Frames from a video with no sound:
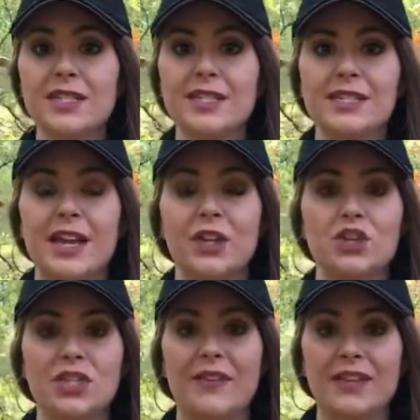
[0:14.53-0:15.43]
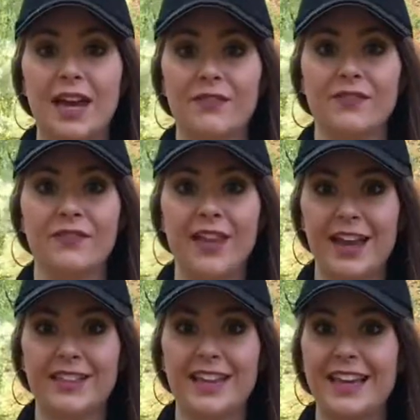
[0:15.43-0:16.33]
Jesus said you just have to have
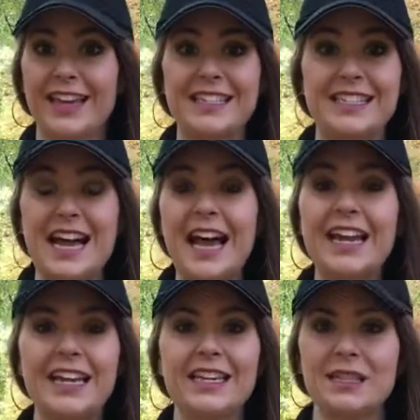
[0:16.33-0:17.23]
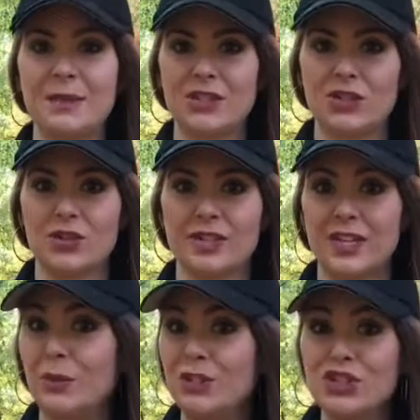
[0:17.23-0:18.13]
faith like as tiny as a mustard
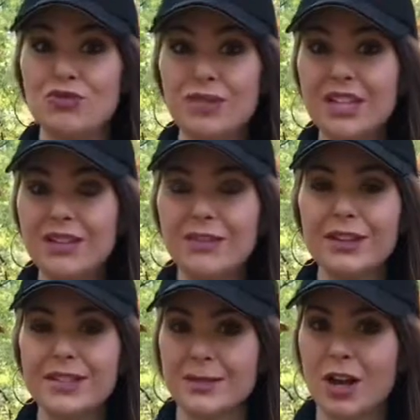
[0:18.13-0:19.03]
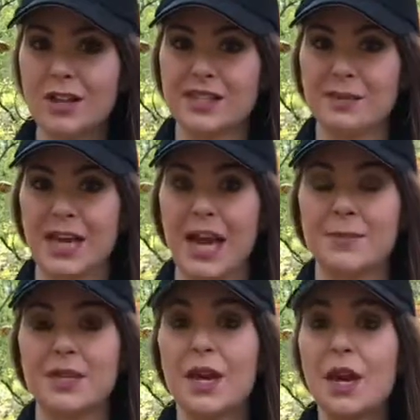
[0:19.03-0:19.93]
seed, which is really, really small
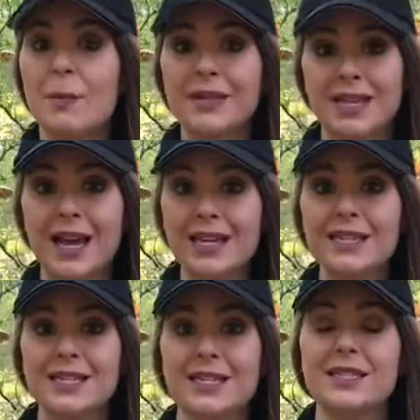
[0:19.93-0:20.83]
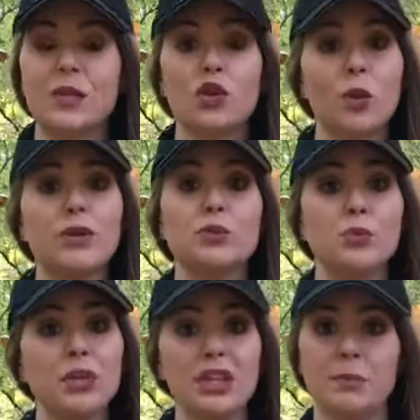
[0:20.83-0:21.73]
sometimes. But tiny seeds can grow into
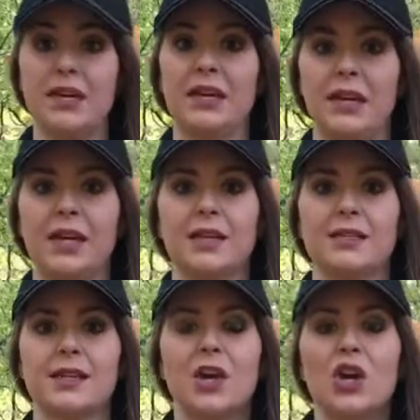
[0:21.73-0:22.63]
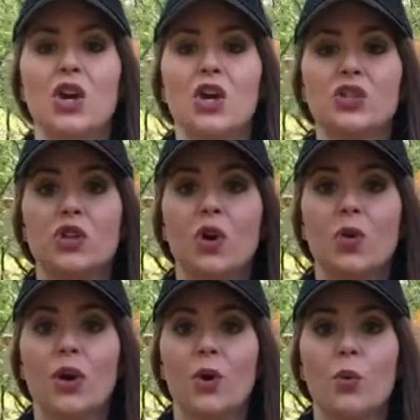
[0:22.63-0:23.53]
really big things.
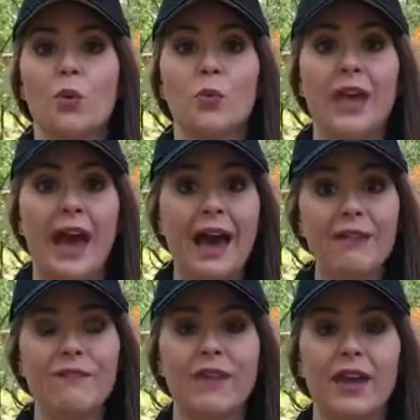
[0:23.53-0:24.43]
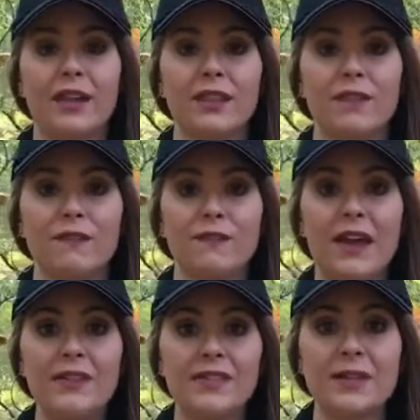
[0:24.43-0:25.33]
So when we have faith,
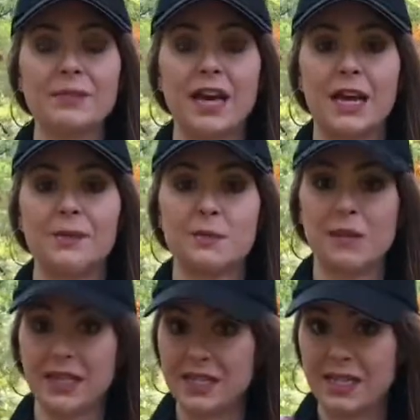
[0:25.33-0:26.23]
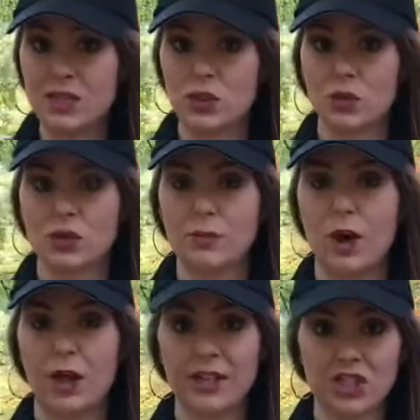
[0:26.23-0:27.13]
faith sometimes, because it is so
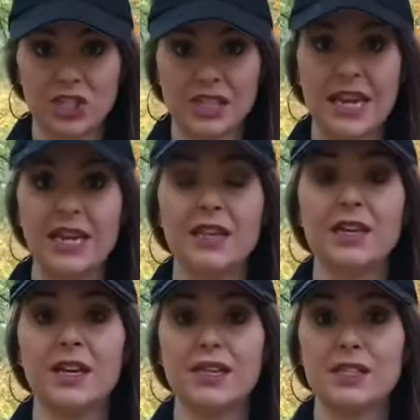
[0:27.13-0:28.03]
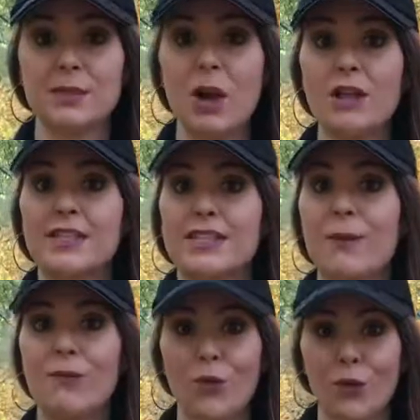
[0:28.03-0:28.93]
small, it's just taking the smallest
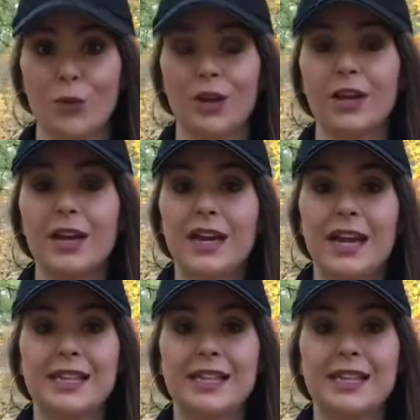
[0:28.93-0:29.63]
step forward.